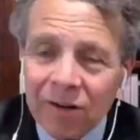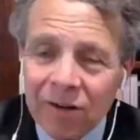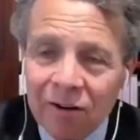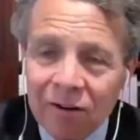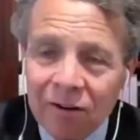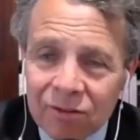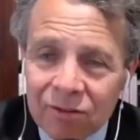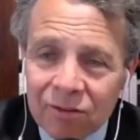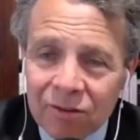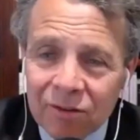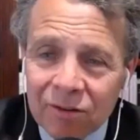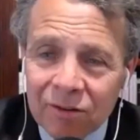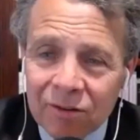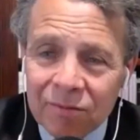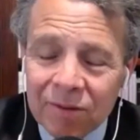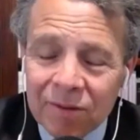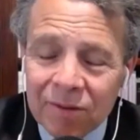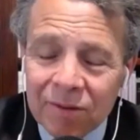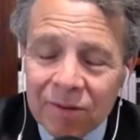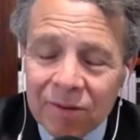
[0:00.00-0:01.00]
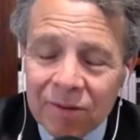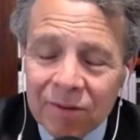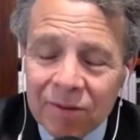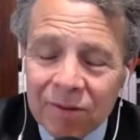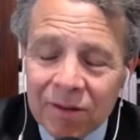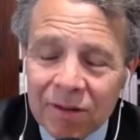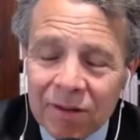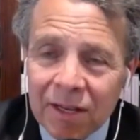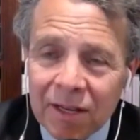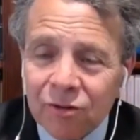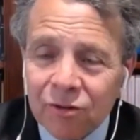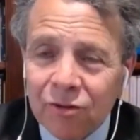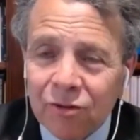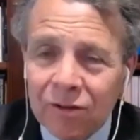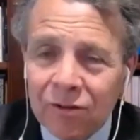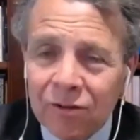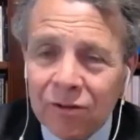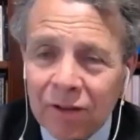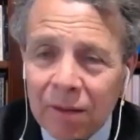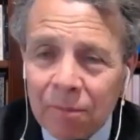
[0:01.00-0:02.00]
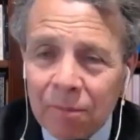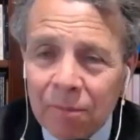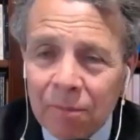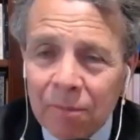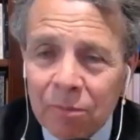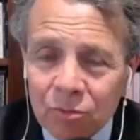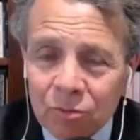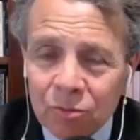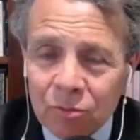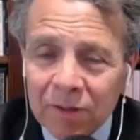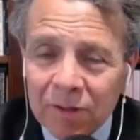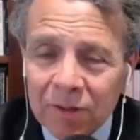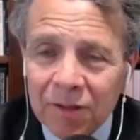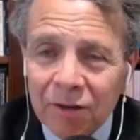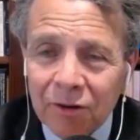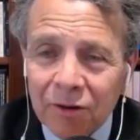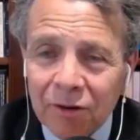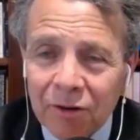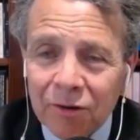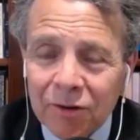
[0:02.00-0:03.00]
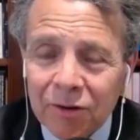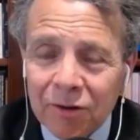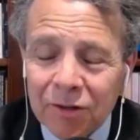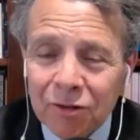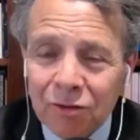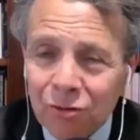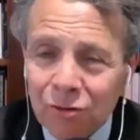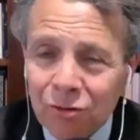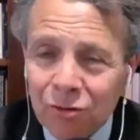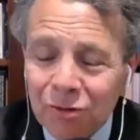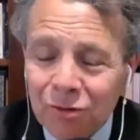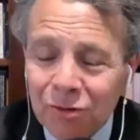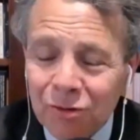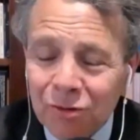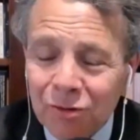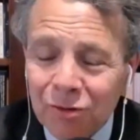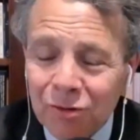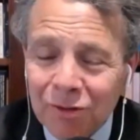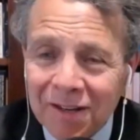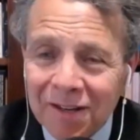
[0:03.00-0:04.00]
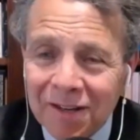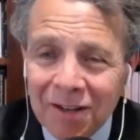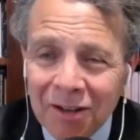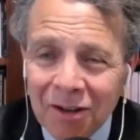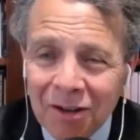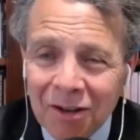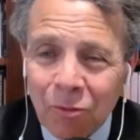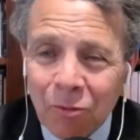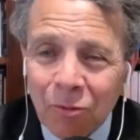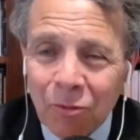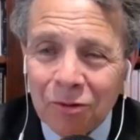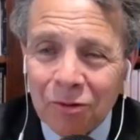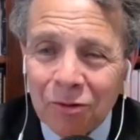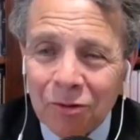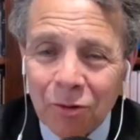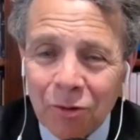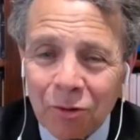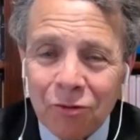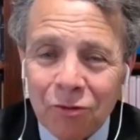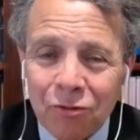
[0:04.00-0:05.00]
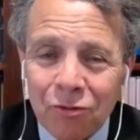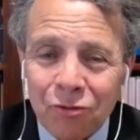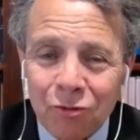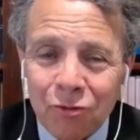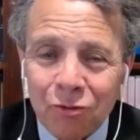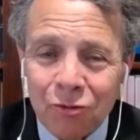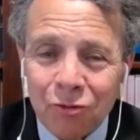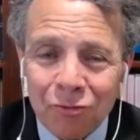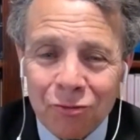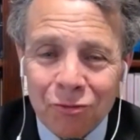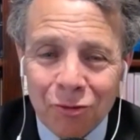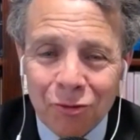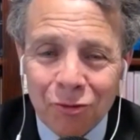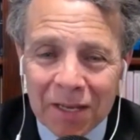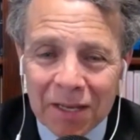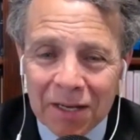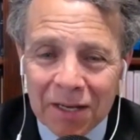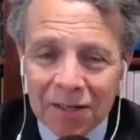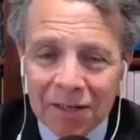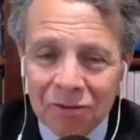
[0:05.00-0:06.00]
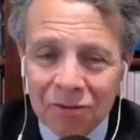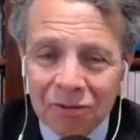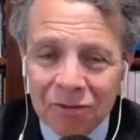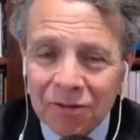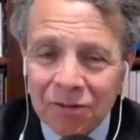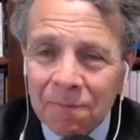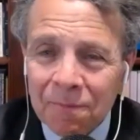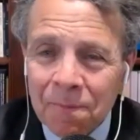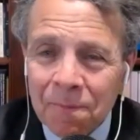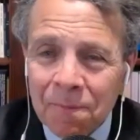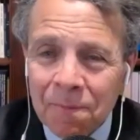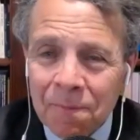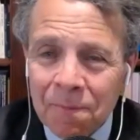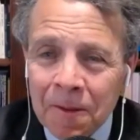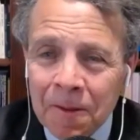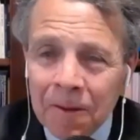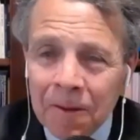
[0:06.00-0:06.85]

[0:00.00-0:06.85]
arrogance of the national security establishment. They're in control, and we're the serfs or the peons.